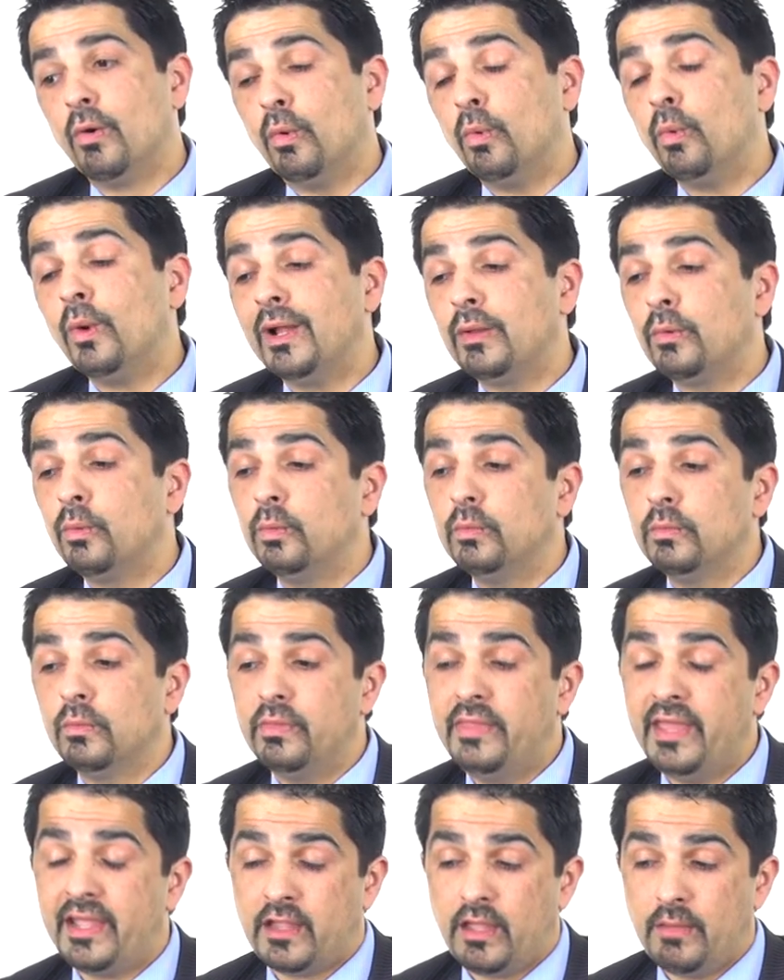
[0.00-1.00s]
Well,
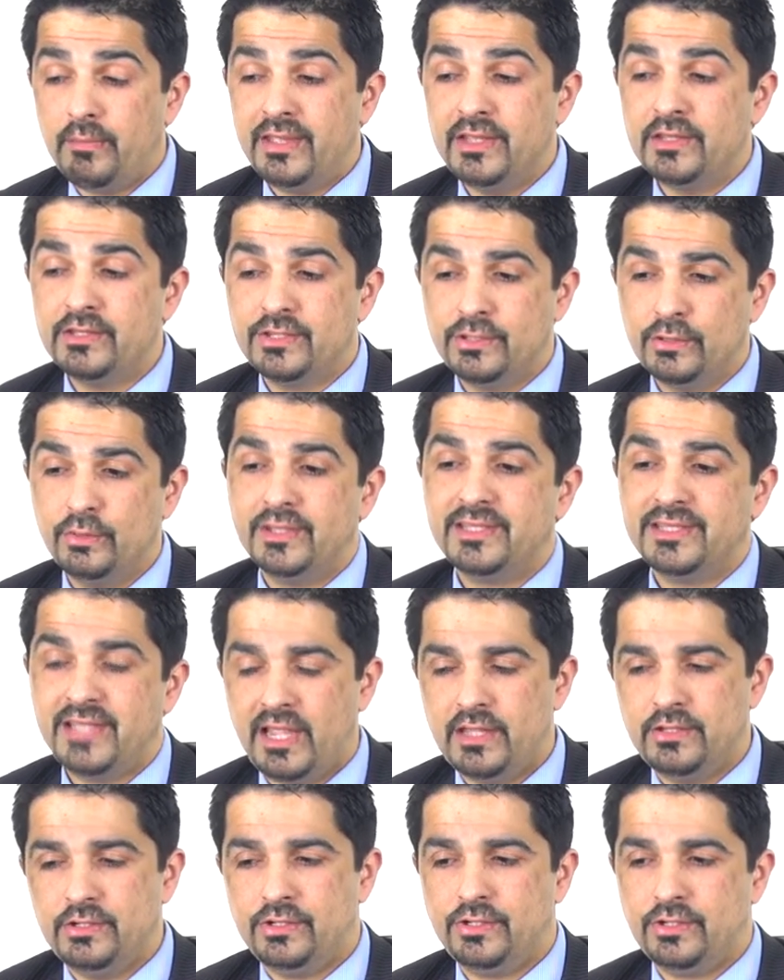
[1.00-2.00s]
they're coming to
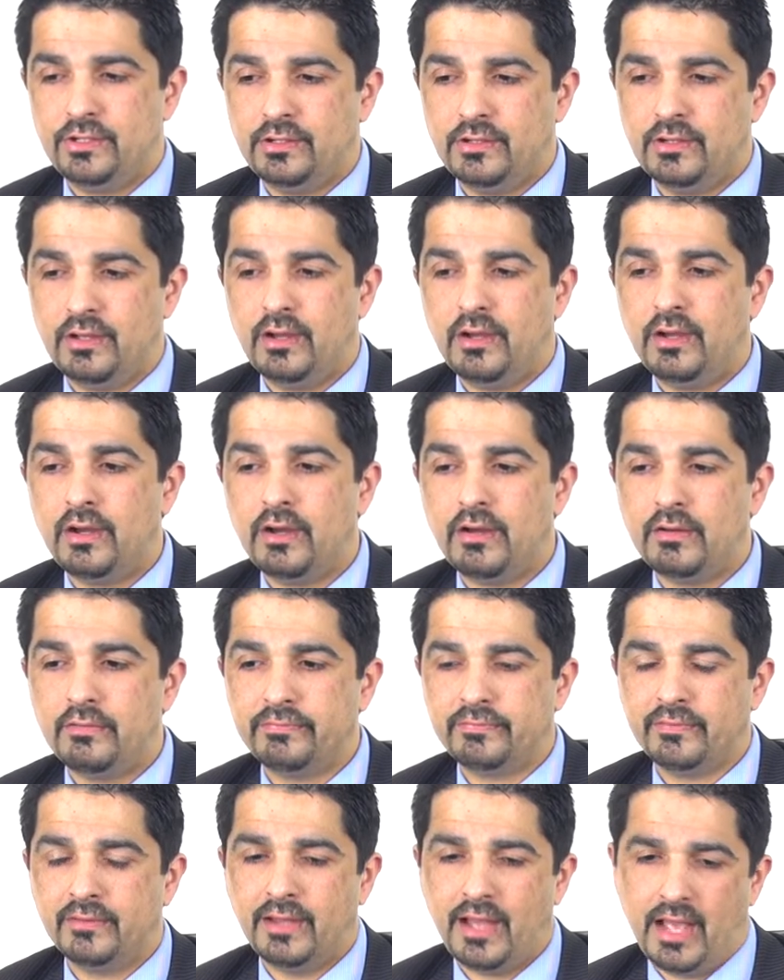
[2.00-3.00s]
attention
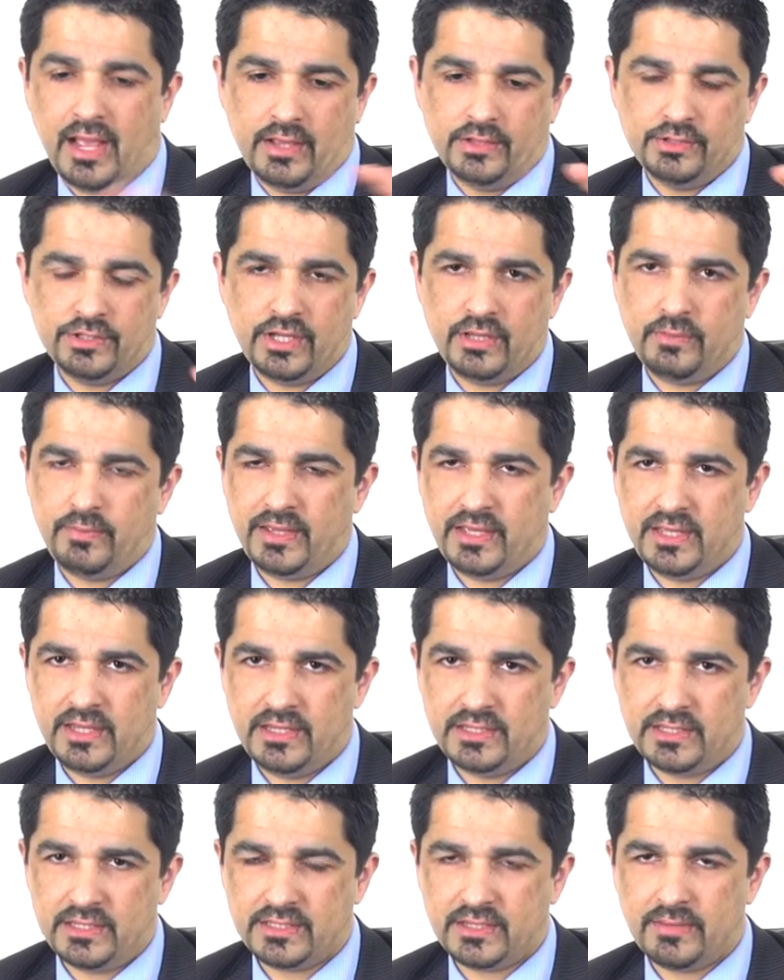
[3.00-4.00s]
of
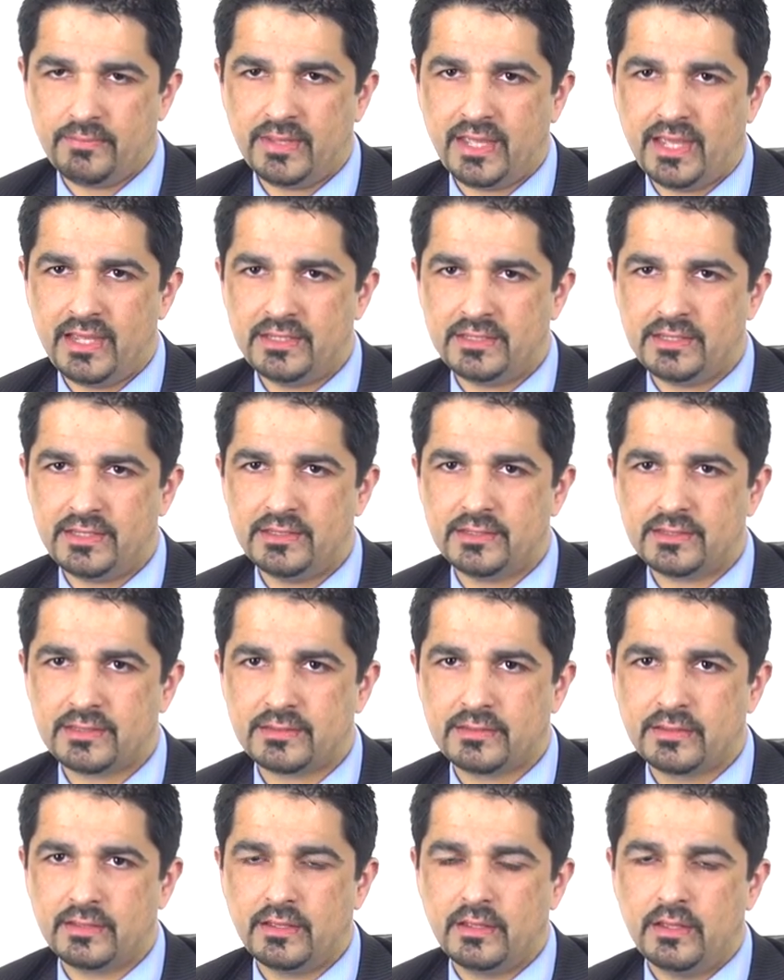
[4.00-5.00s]
GPs in some cases.
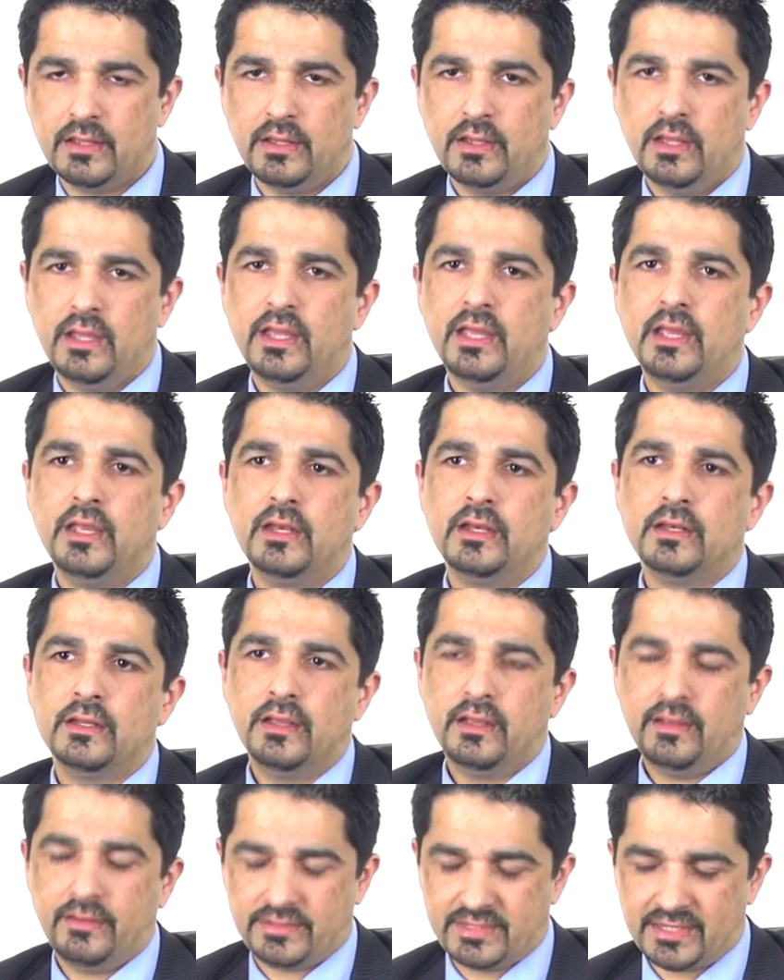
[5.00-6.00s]

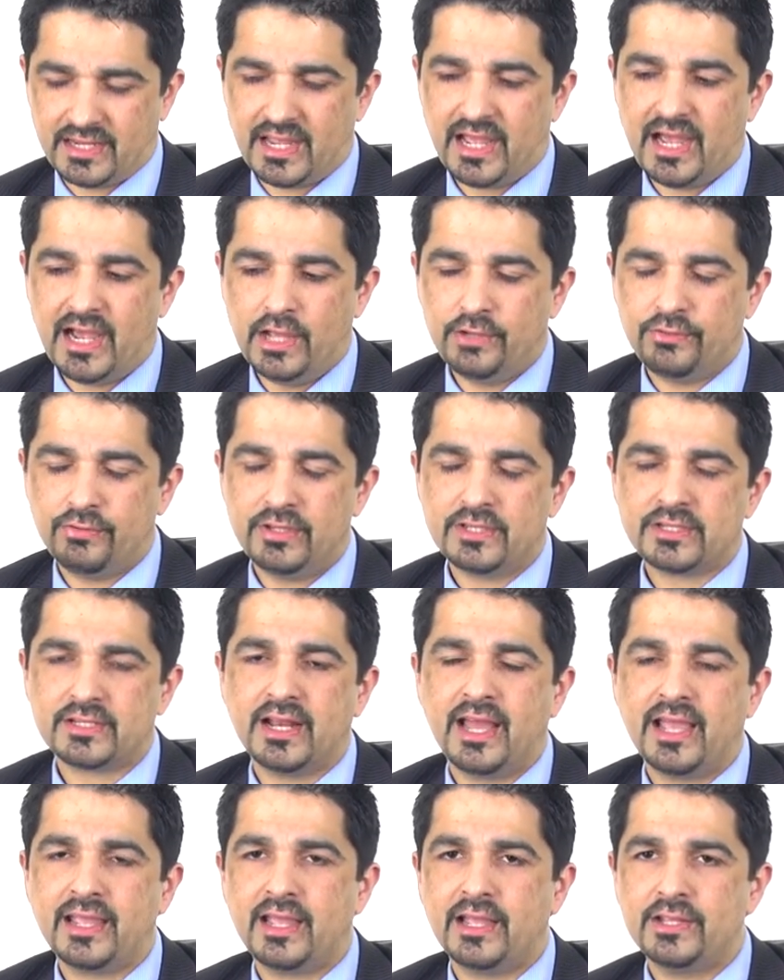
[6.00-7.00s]
in psychiatrists,
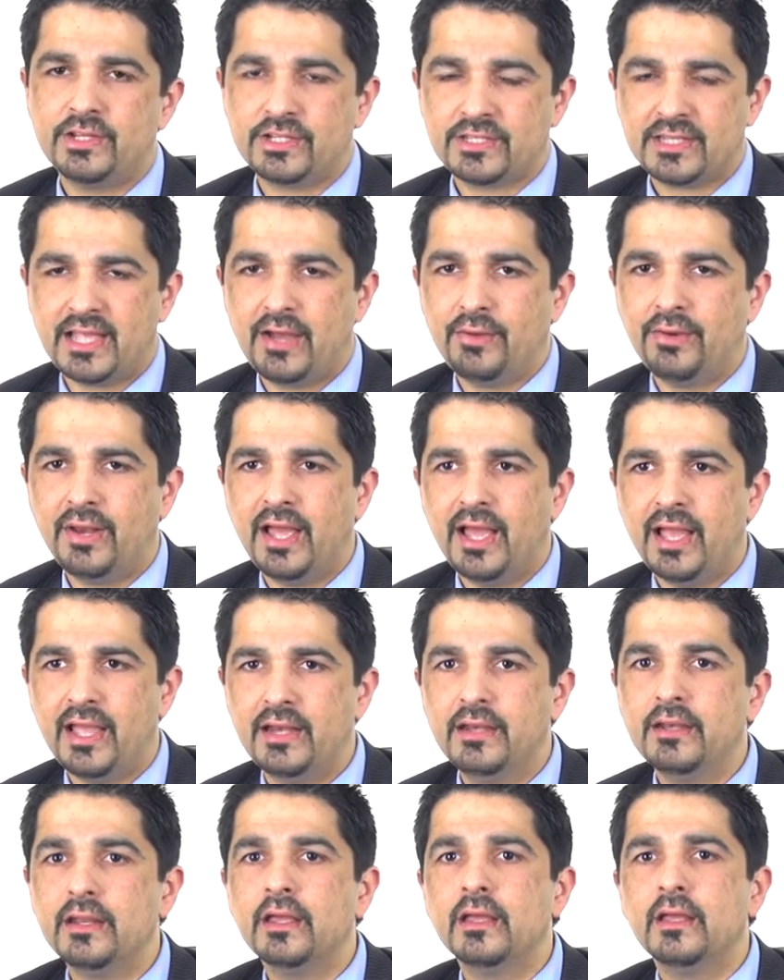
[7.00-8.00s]
like I just
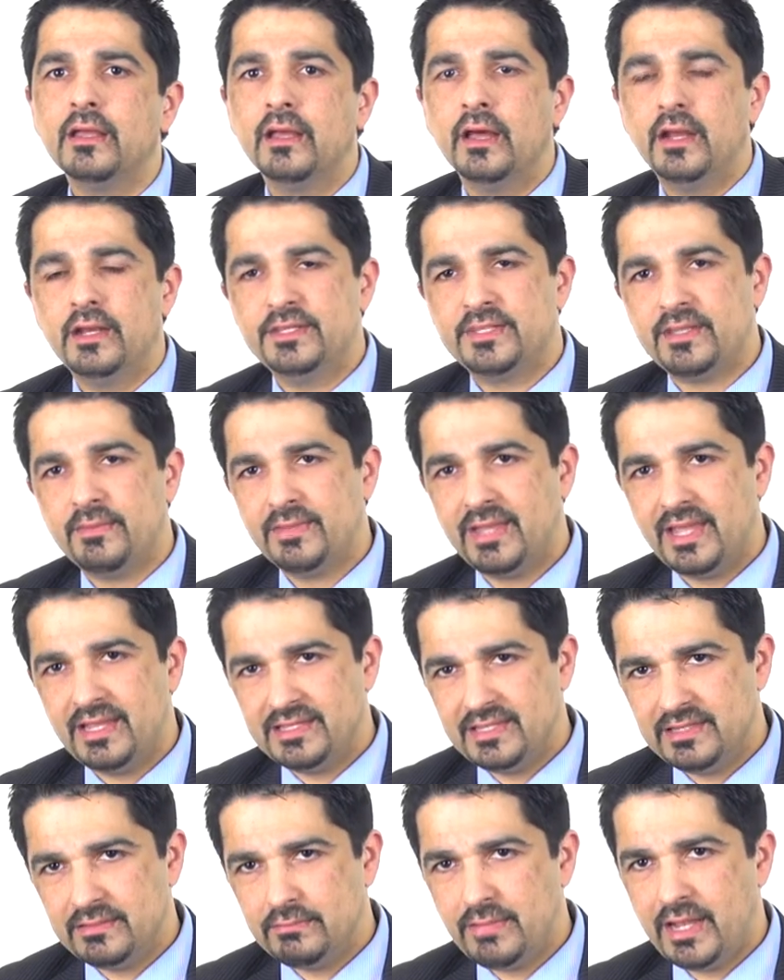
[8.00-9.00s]
outlined, and in some
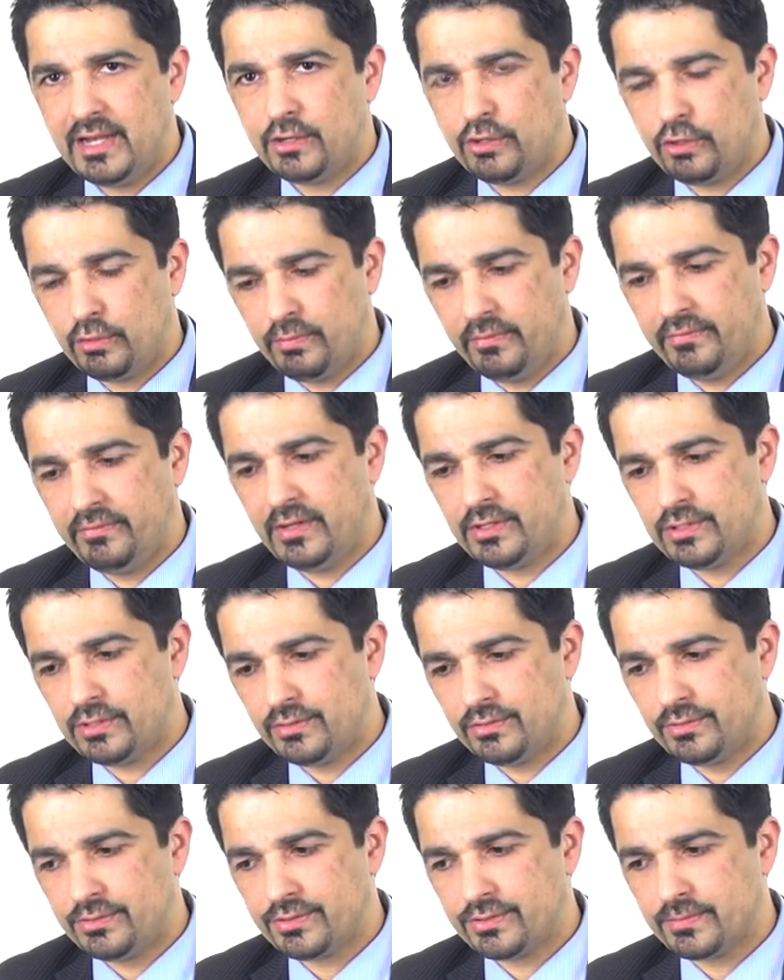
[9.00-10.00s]
cases, medical
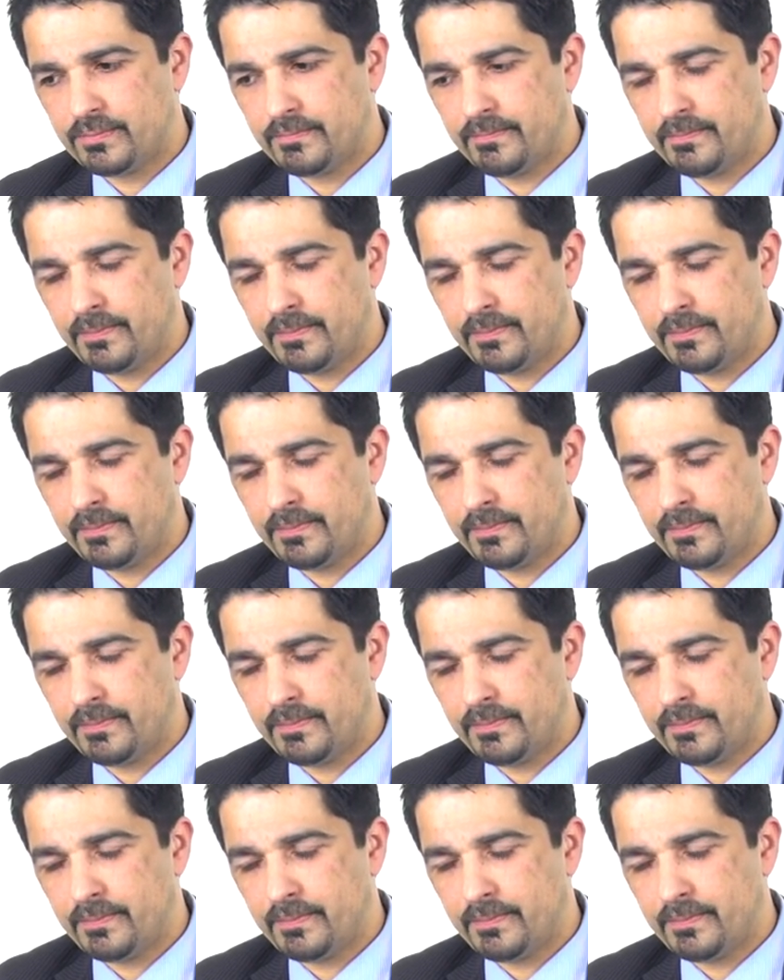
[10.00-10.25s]
professionals.